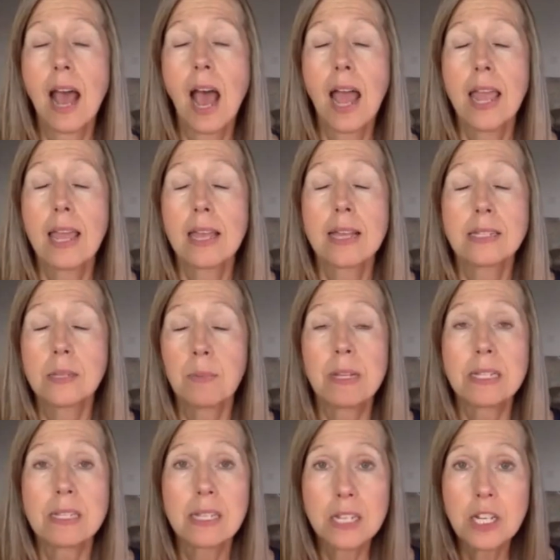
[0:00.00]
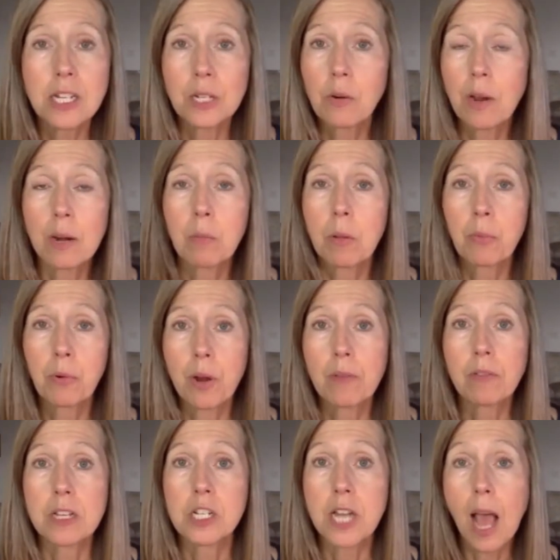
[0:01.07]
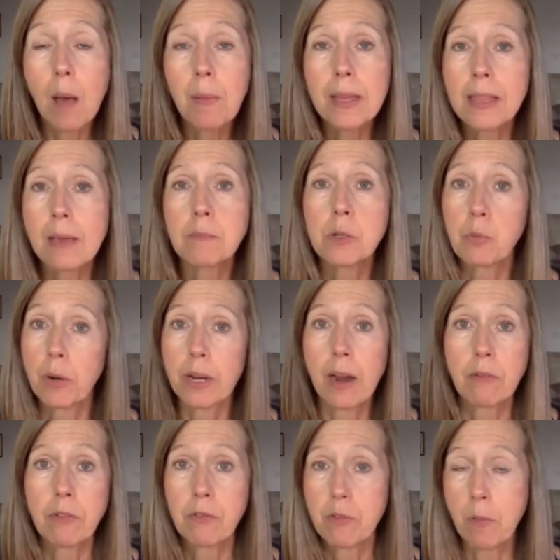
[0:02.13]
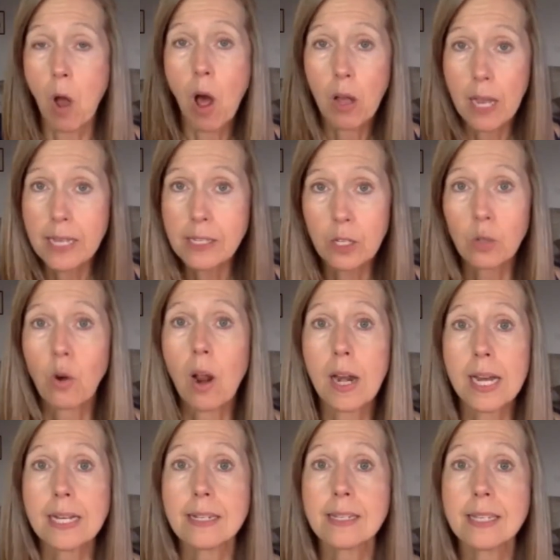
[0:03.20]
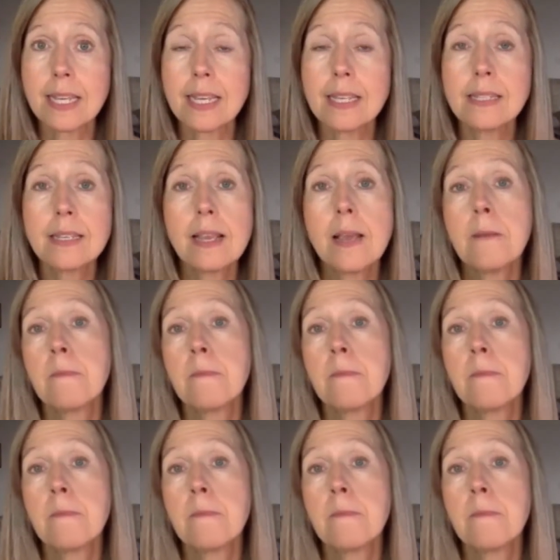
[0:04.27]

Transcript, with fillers: it's been such an incredible privilege helping them to recover from all kinds of chronic disease.